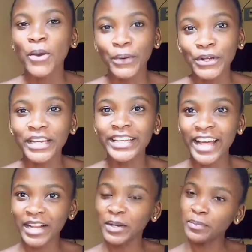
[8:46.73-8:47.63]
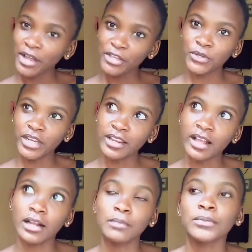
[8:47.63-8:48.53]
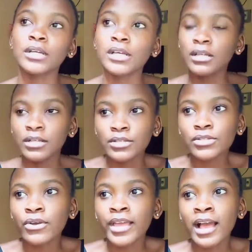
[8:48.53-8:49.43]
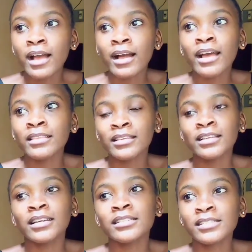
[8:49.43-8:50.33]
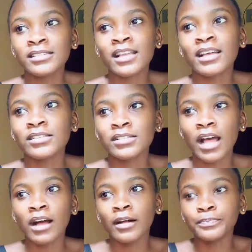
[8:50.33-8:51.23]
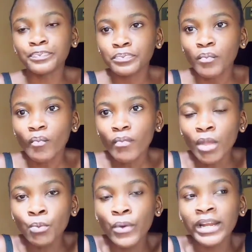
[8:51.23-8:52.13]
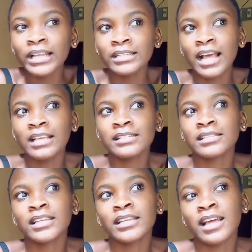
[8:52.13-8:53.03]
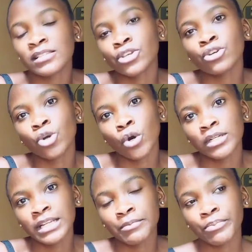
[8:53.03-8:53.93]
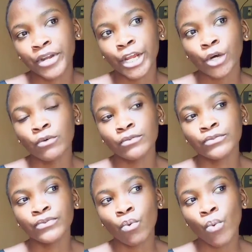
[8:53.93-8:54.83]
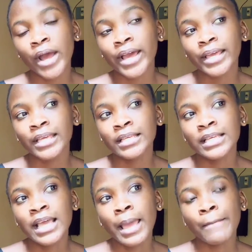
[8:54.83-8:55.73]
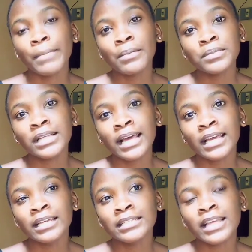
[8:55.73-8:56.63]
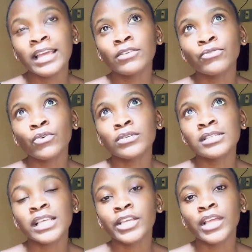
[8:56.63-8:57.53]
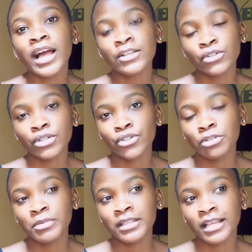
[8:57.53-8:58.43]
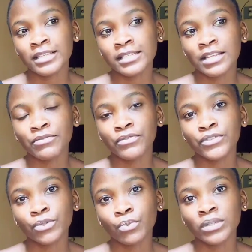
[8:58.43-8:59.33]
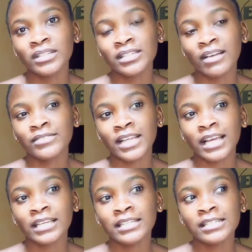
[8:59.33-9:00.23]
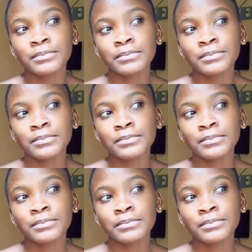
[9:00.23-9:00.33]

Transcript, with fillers: when you need help you need help so yeah i think it just has um when i i started asking god in prayer of why mom died and of course he actually told me that if she wouldn't have died